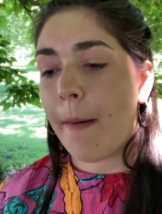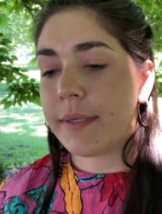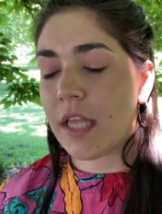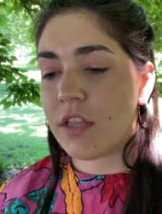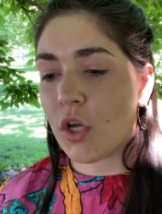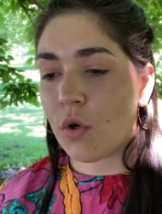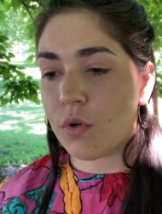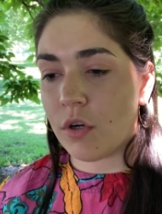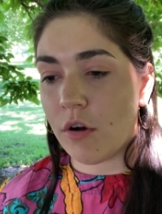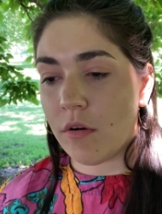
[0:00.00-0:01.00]
but then the
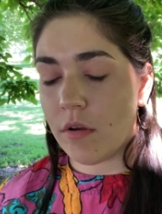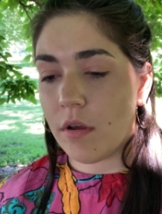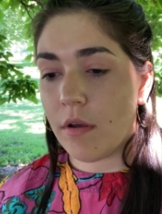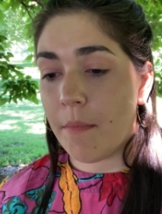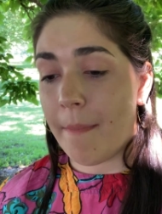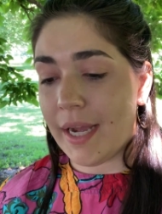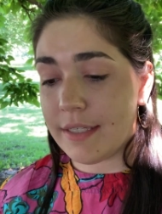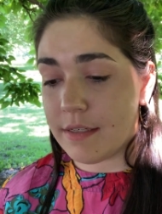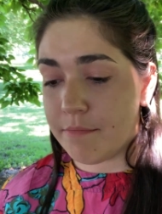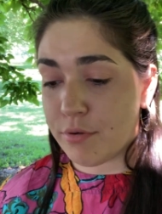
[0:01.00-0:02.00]
girl might
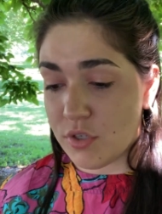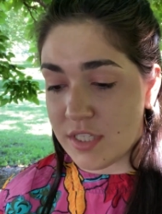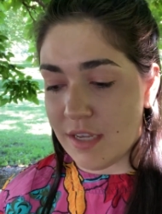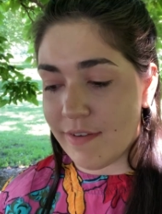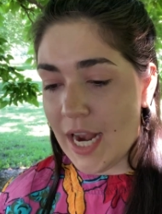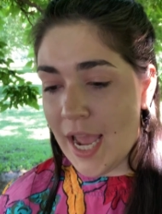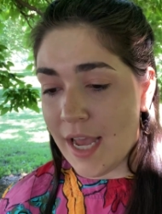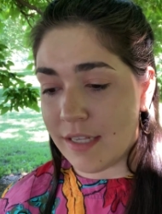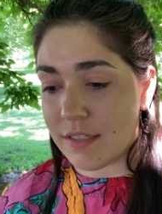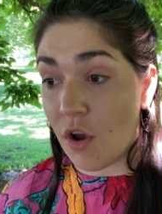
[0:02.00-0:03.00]
perceive it
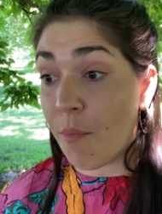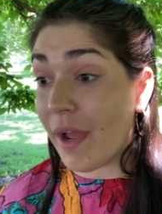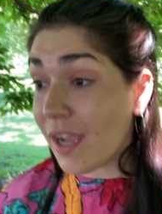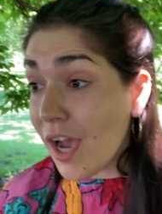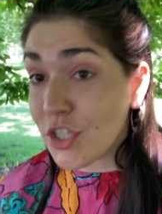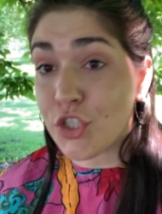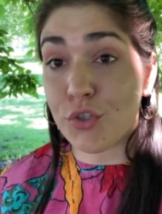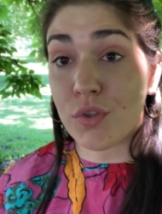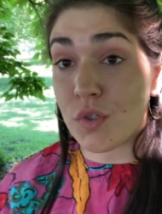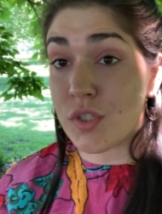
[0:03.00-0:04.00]
as oh my gosh you're
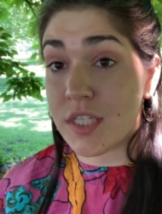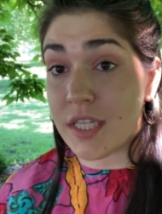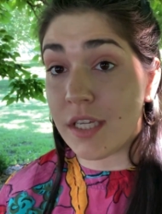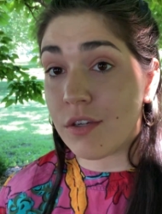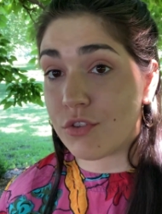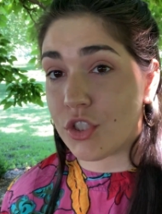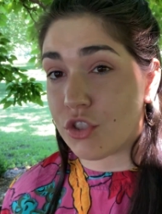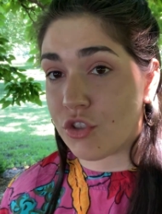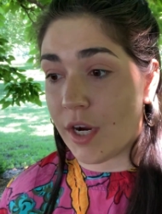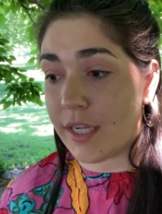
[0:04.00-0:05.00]
thirsty you're
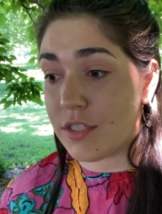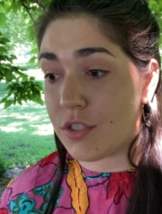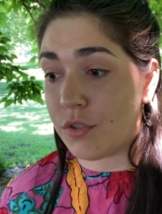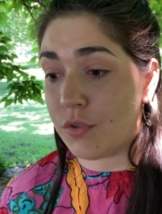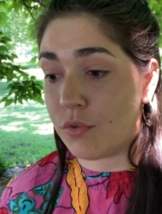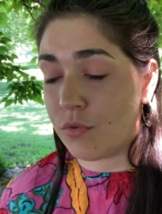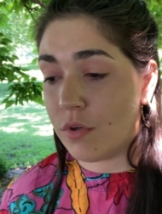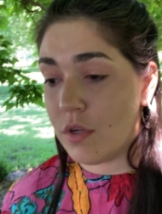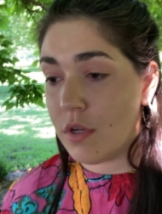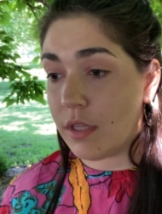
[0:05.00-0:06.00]
just trying to
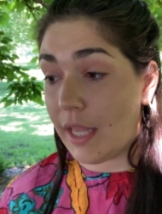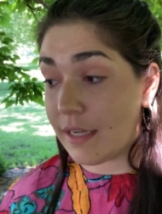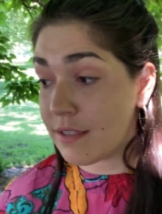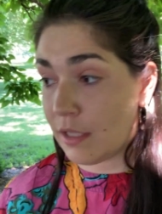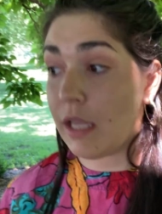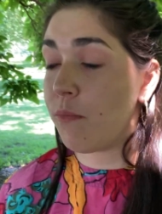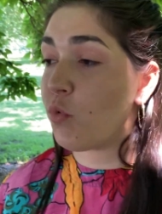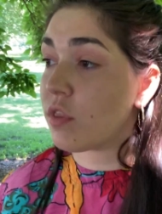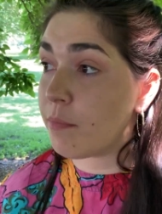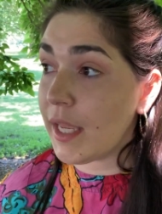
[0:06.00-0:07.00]
like sleep
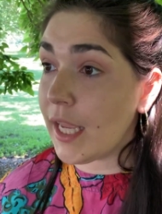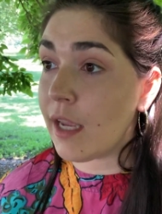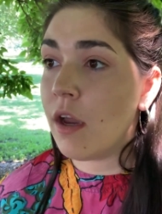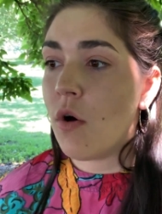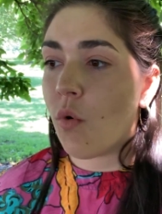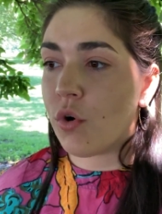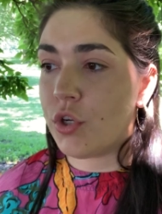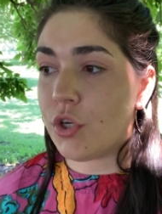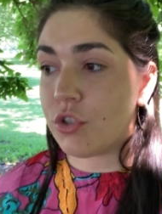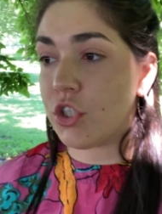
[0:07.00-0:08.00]
with me or
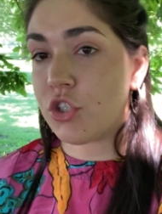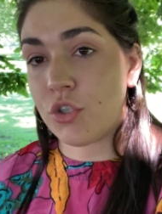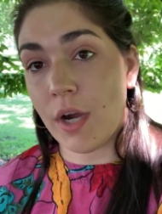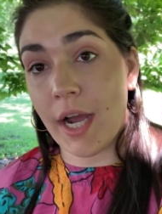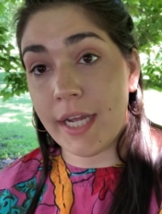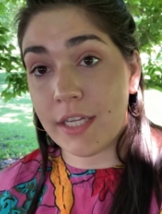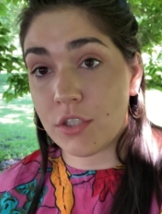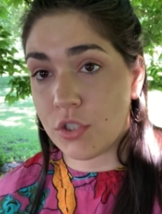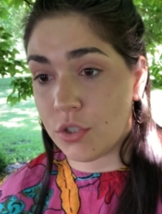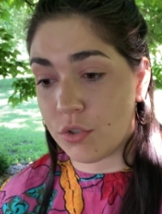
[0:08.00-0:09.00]
you're just trying
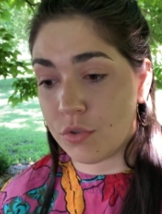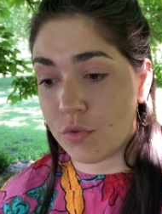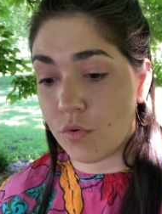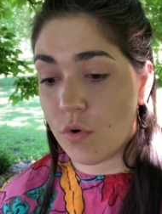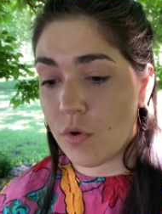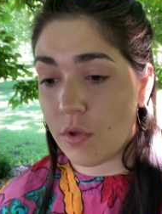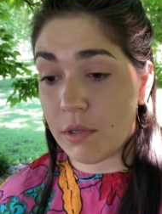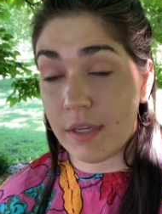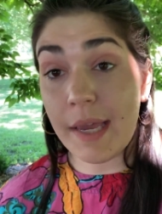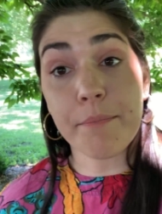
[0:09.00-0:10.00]
to
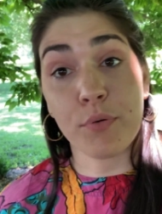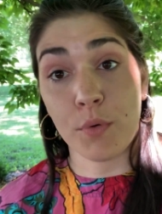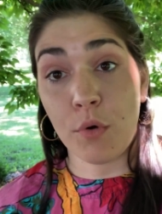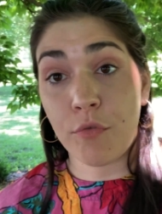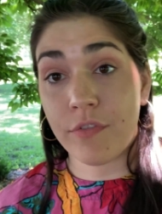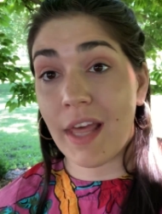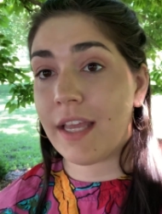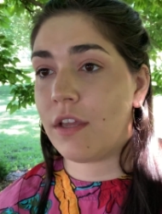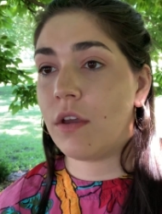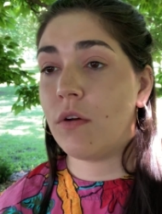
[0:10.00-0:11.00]
get proof
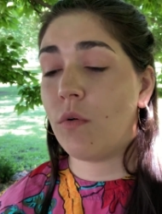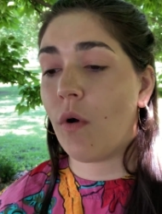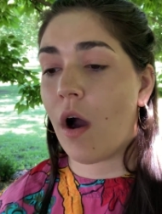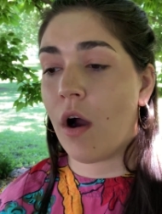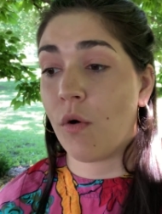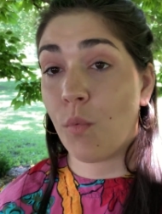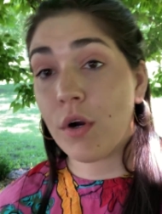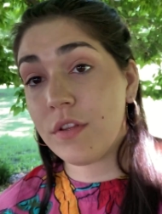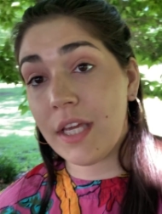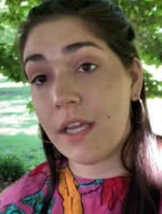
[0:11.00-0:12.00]
that you are
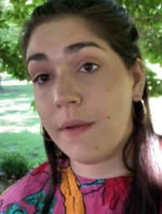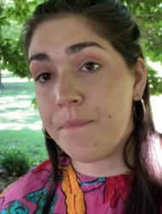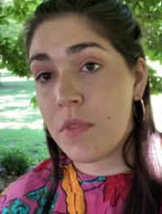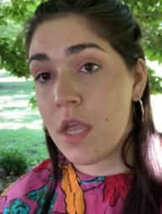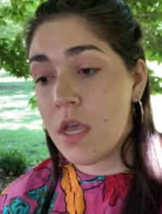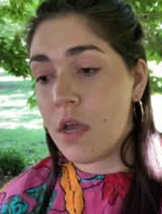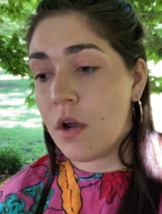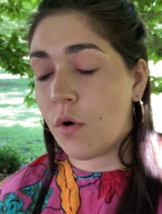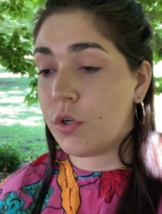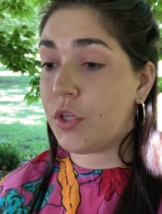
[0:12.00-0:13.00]
worthy
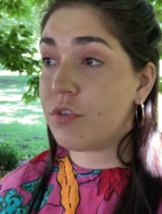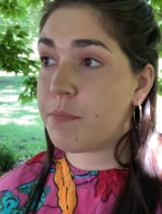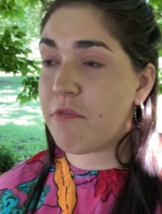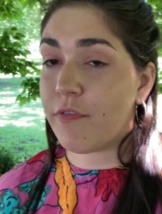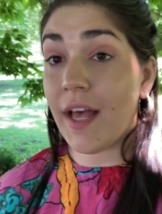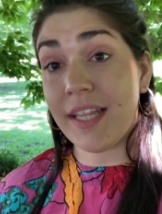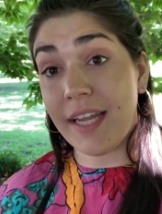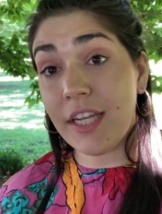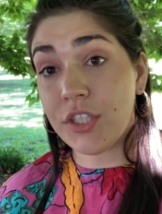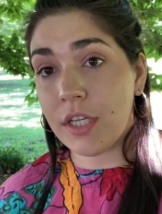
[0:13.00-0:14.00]
or use me for
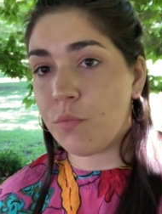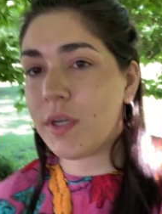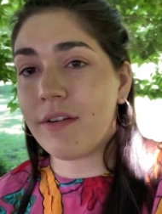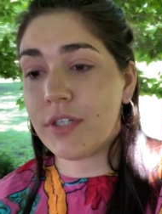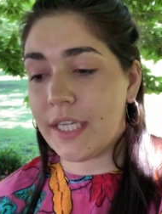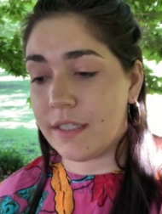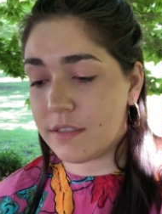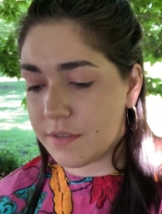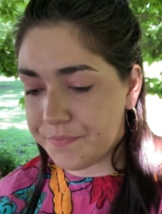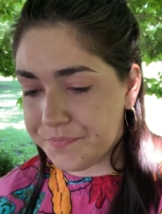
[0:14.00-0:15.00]
validation, whatever it
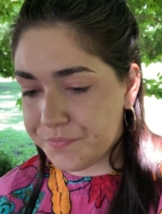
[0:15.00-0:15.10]
is.